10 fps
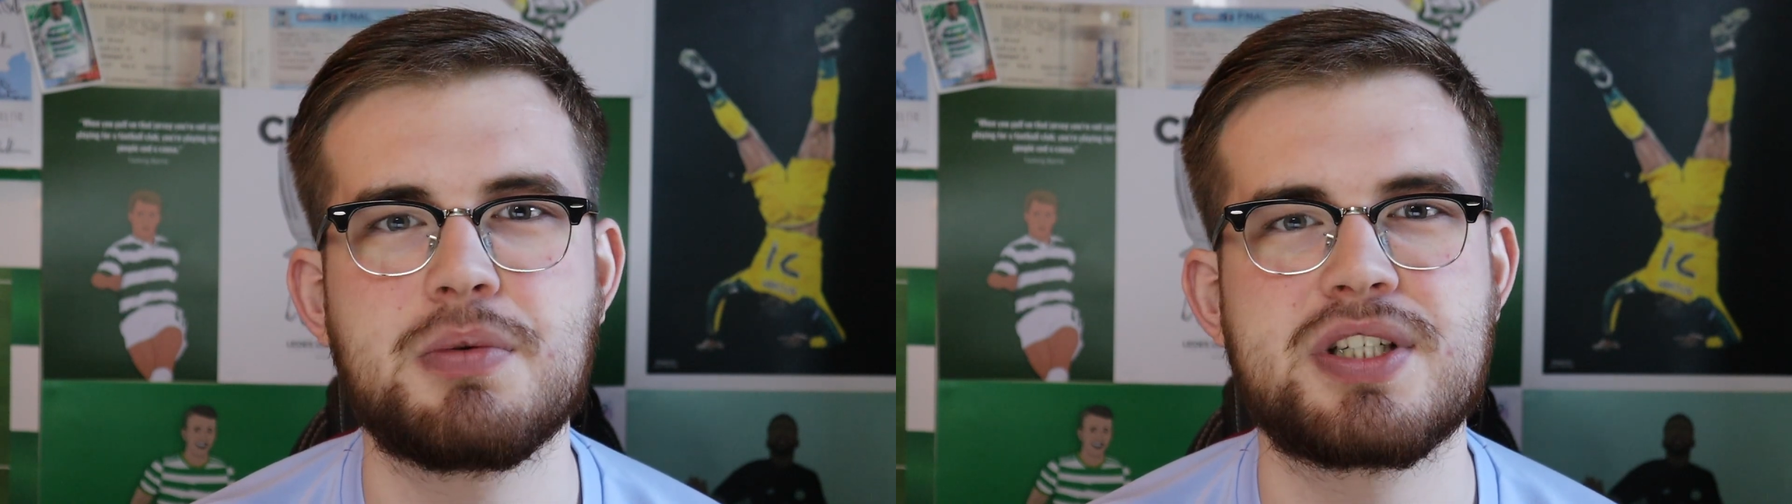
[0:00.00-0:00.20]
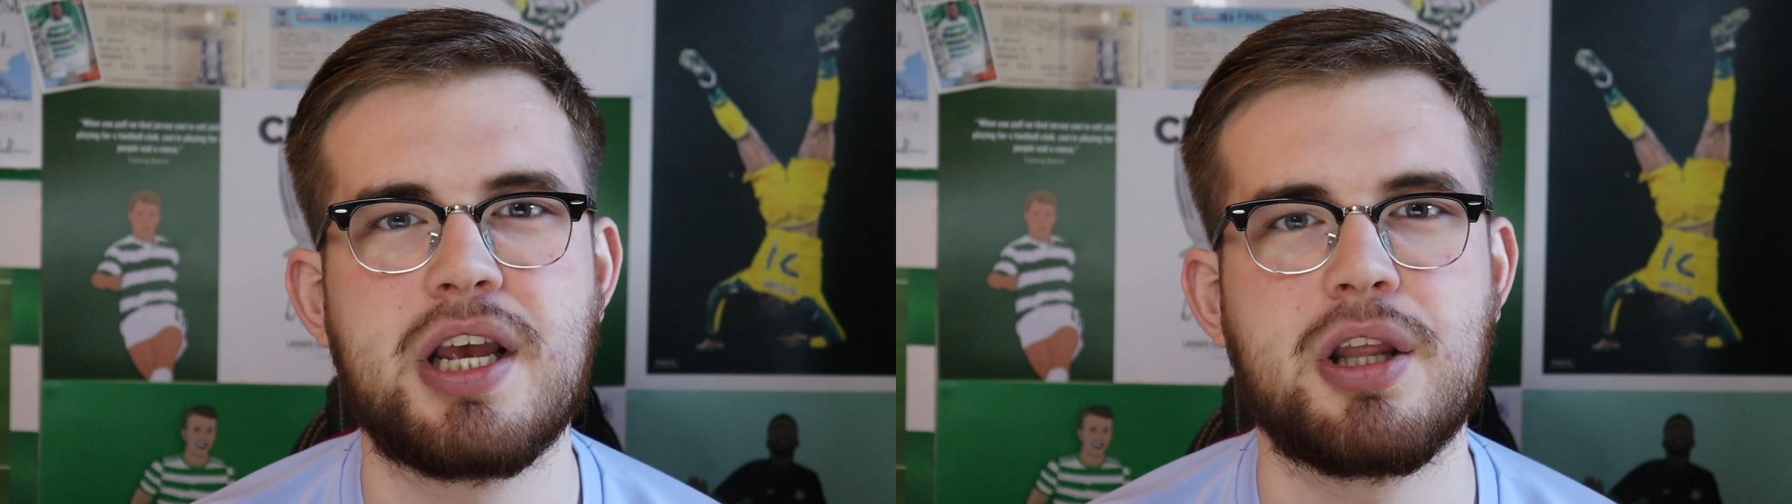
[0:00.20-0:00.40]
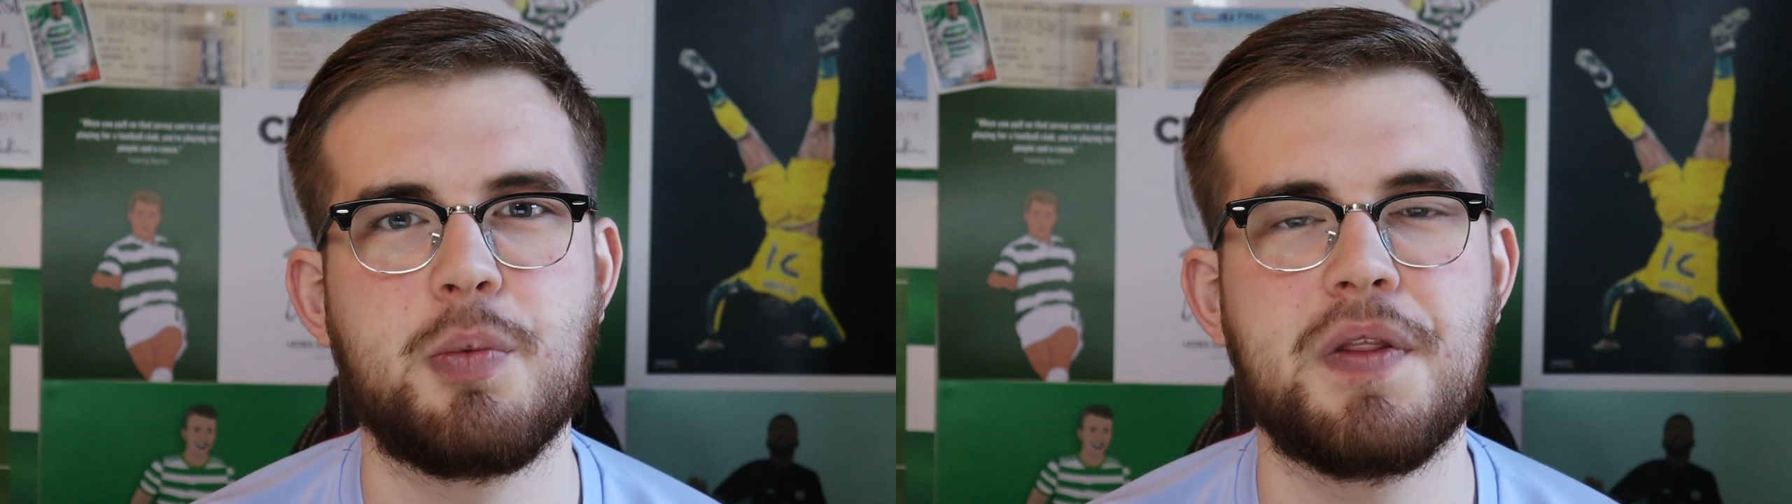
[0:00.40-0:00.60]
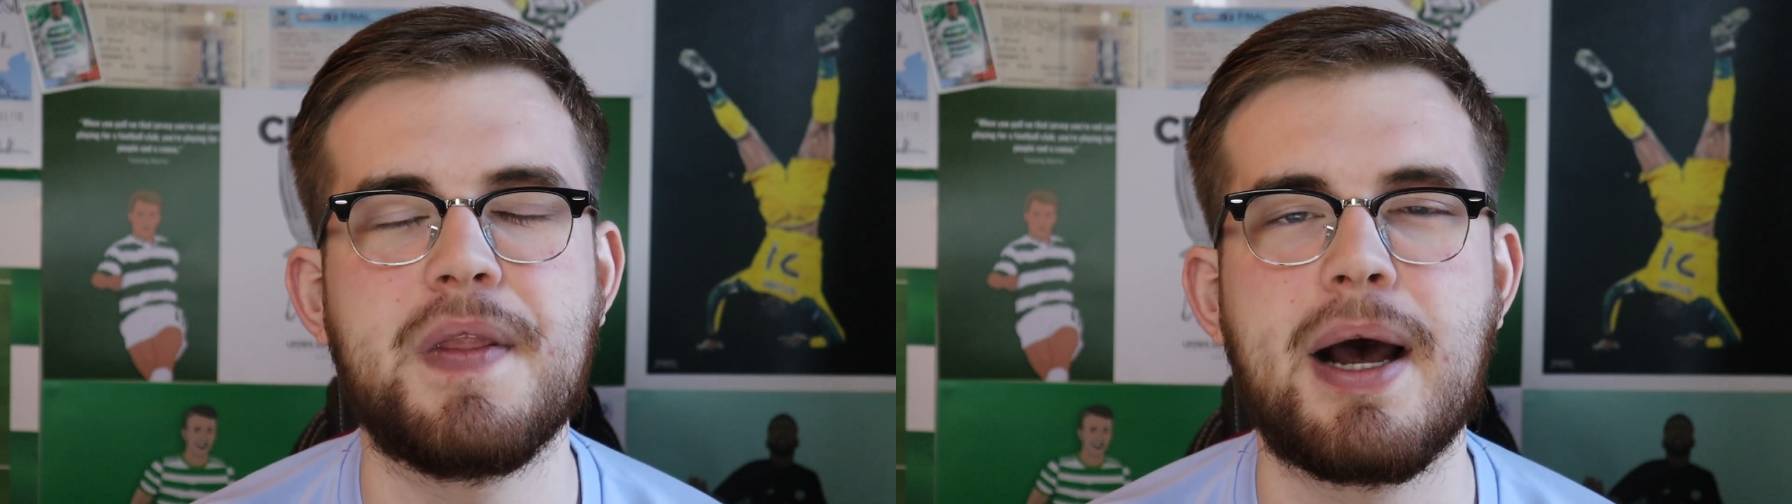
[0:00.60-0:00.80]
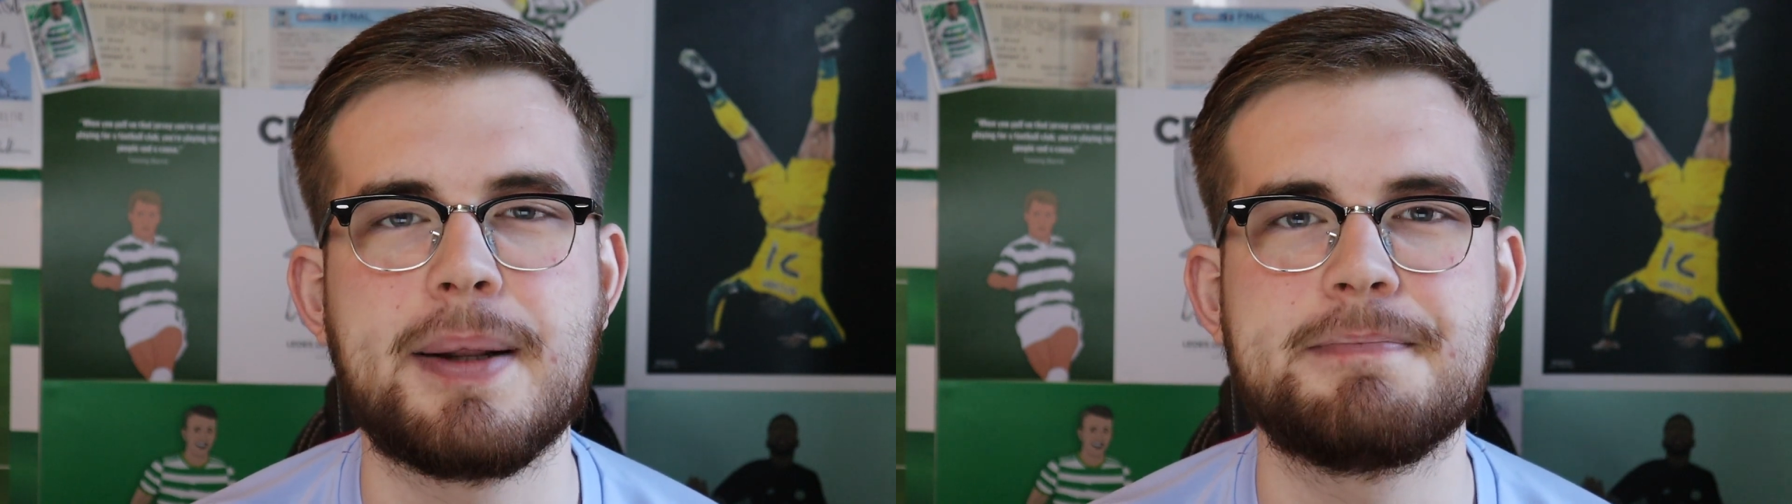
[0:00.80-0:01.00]
That was certainly one
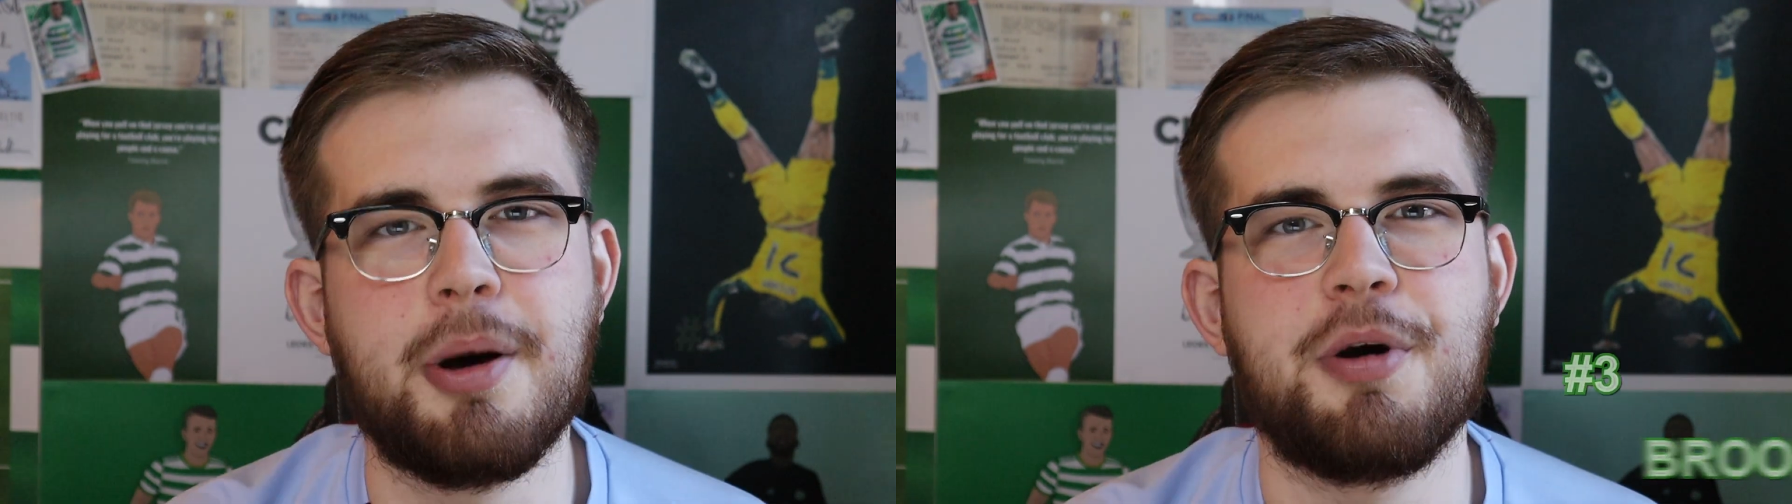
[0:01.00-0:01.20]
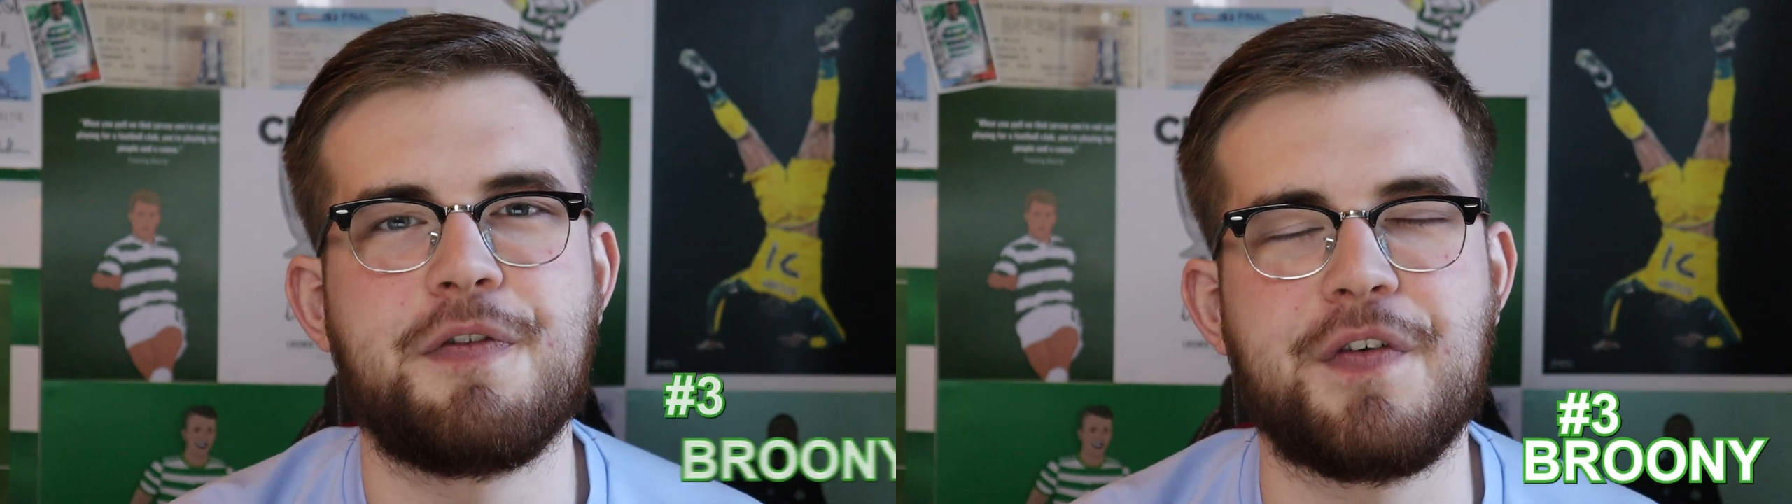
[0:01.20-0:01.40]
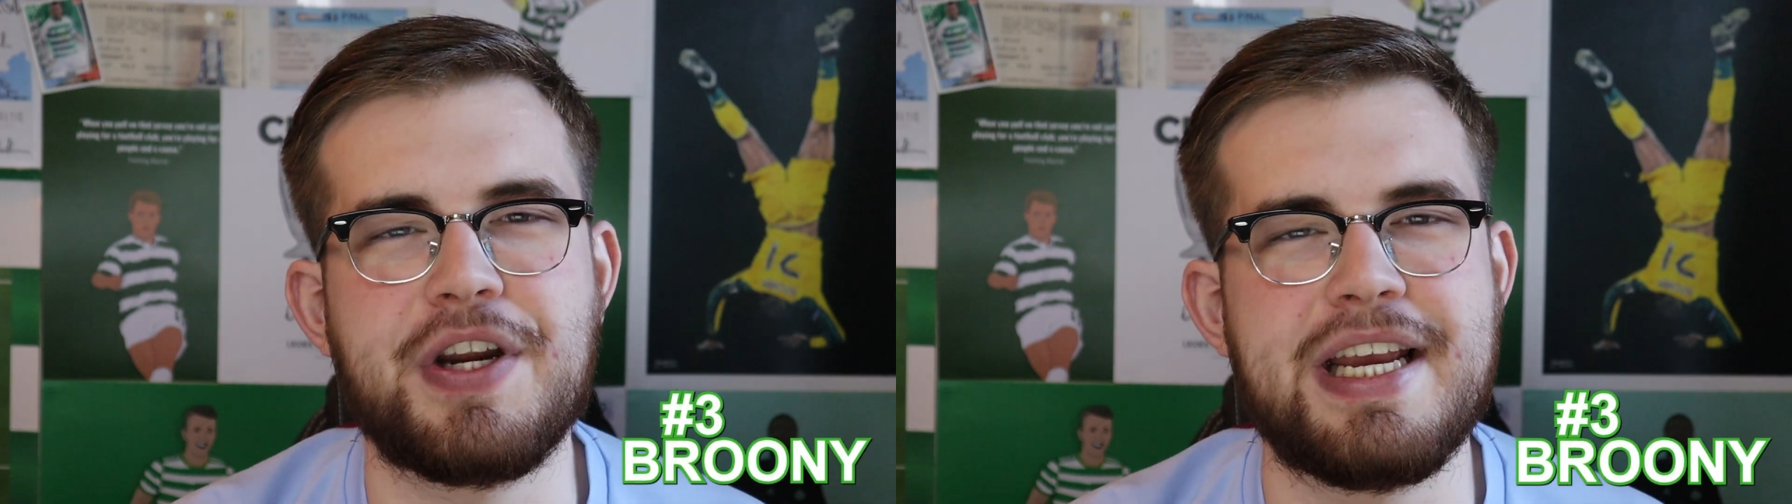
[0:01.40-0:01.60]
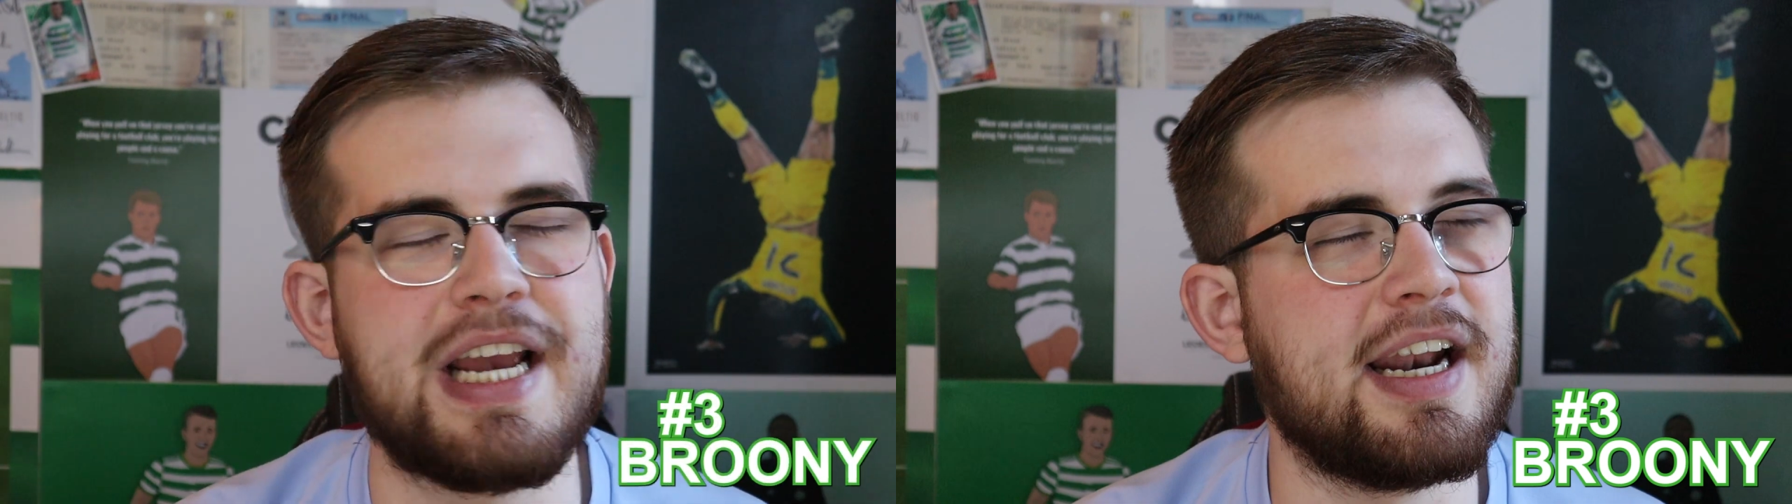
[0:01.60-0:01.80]
there. Number 3,